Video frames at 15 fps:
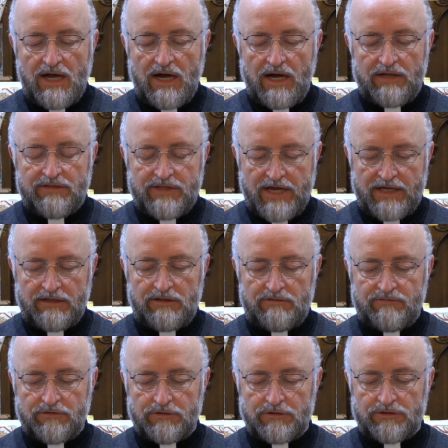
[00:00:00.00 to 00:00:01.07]
I thank you
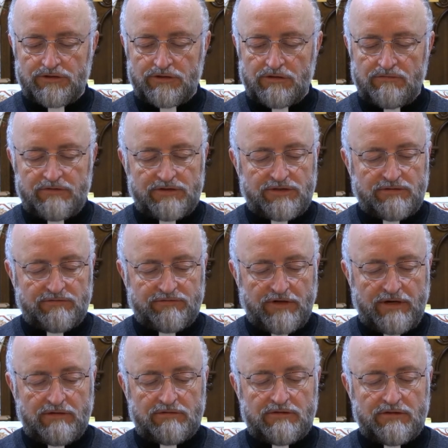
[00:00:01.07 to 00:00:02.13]
for your service in
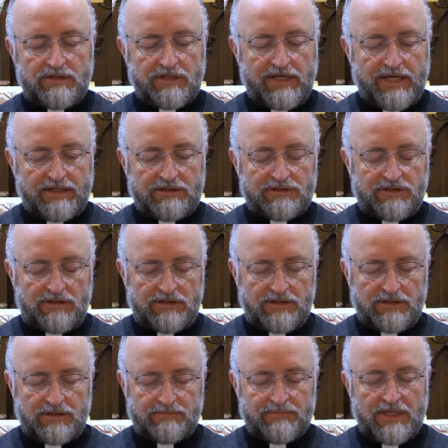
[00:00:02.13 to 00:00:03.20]
Fredericton and
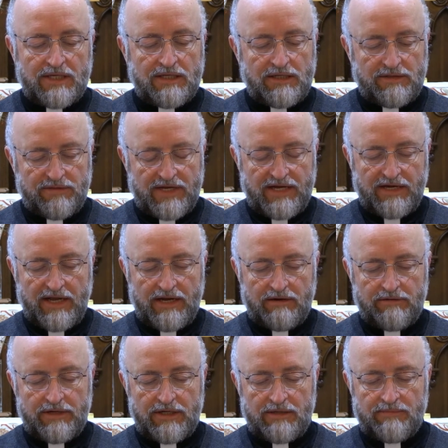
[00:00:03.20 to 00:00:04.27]
Kingsclear in that
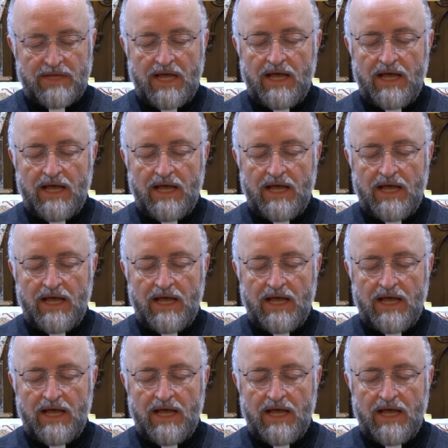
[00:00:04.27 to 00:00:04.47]
area,